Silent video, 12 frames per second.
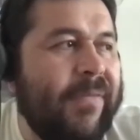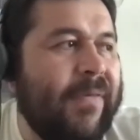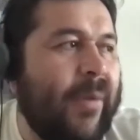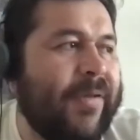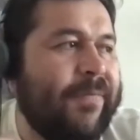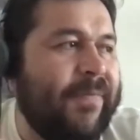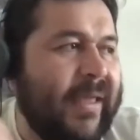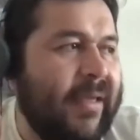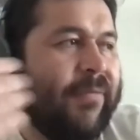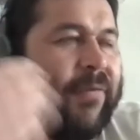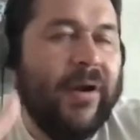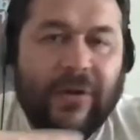was
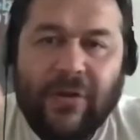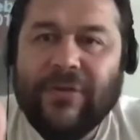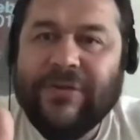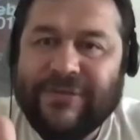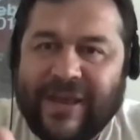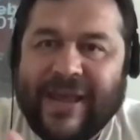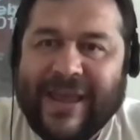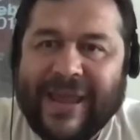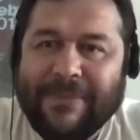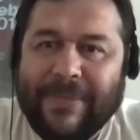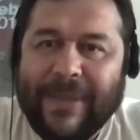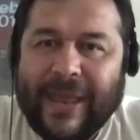thinking for a long
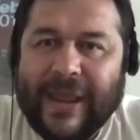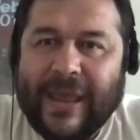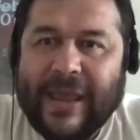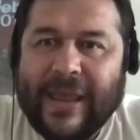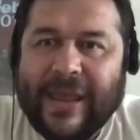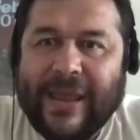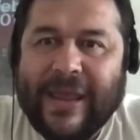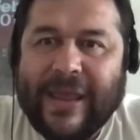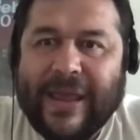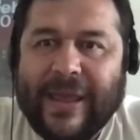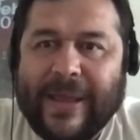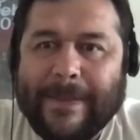time,
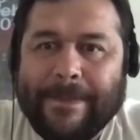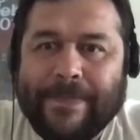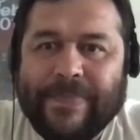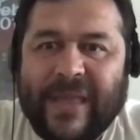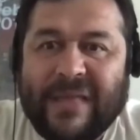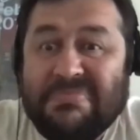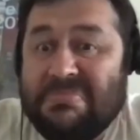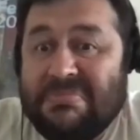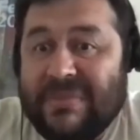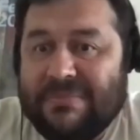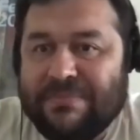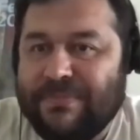
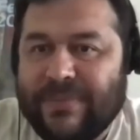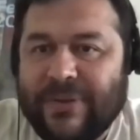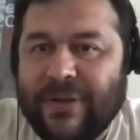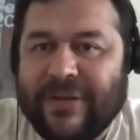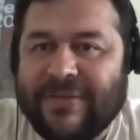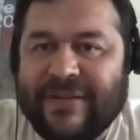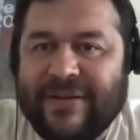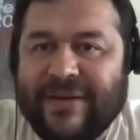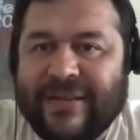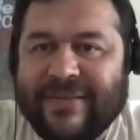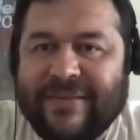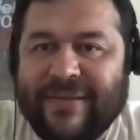and not
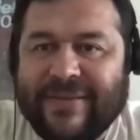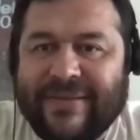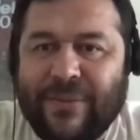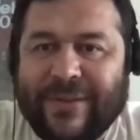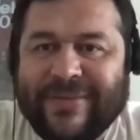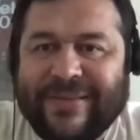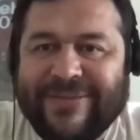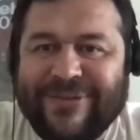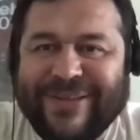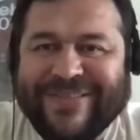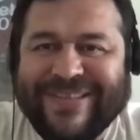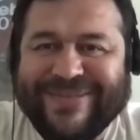necessarily Sebastian was
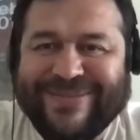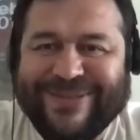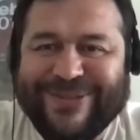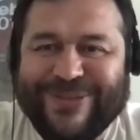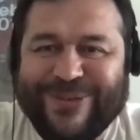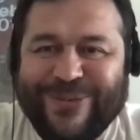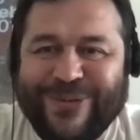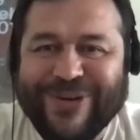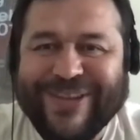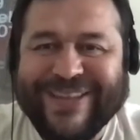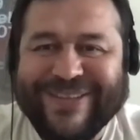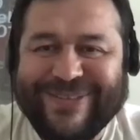interested to
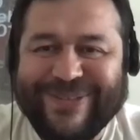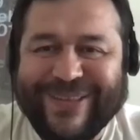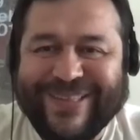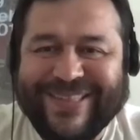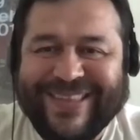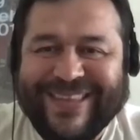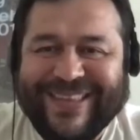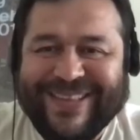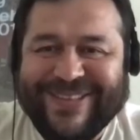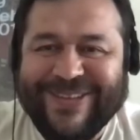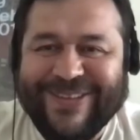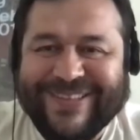work with.
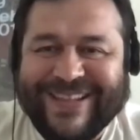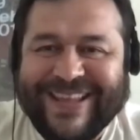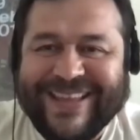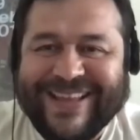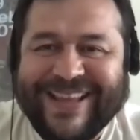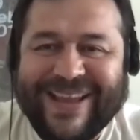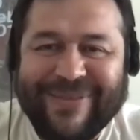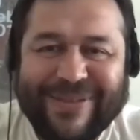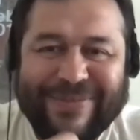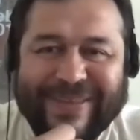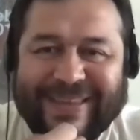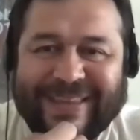So it's like I
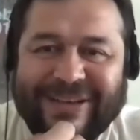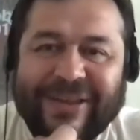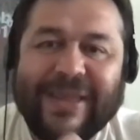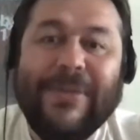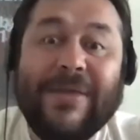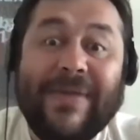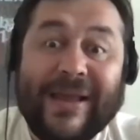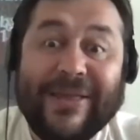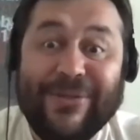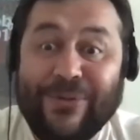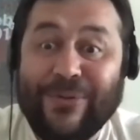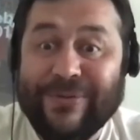was thinking, okay, maybe I
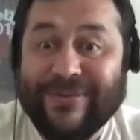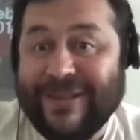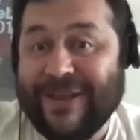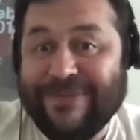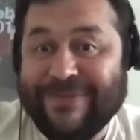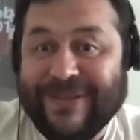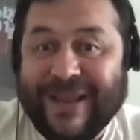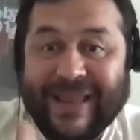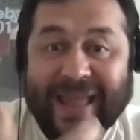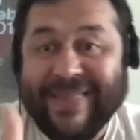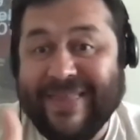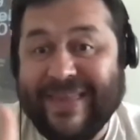can do stuff like
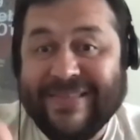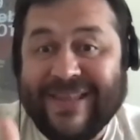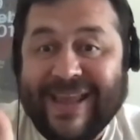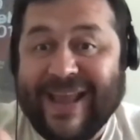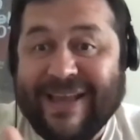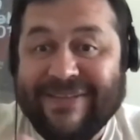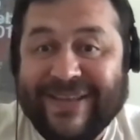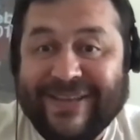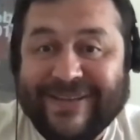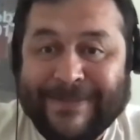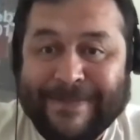ideas I'm having.